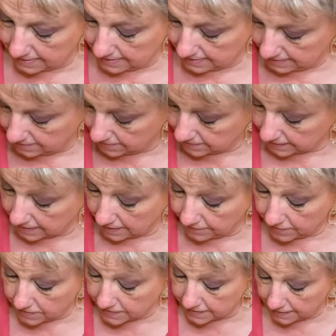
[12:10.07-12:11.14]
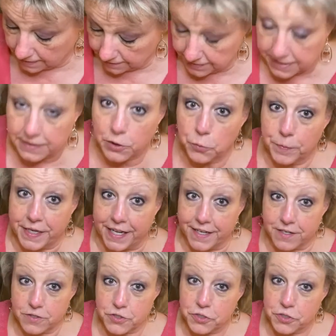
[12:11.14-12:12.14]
There's the illuminators.